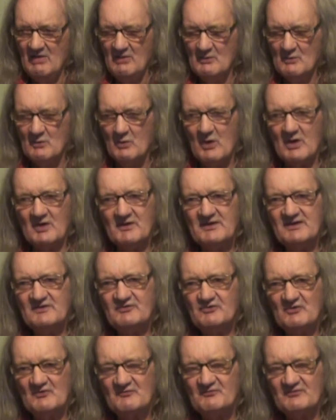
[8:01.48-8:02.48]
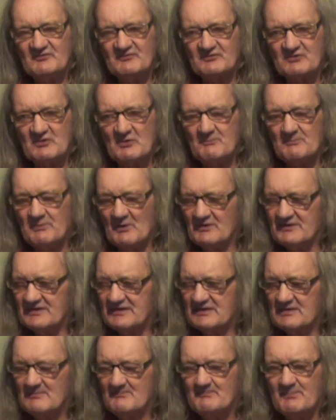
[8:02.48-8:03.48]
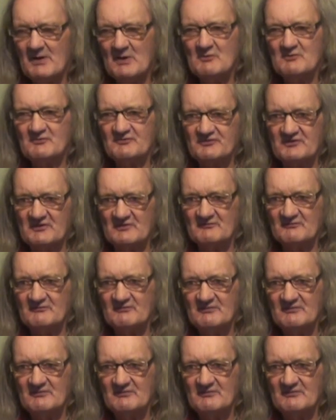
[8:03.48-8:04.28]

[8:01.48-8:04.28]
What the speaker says: What is your physical body composed of?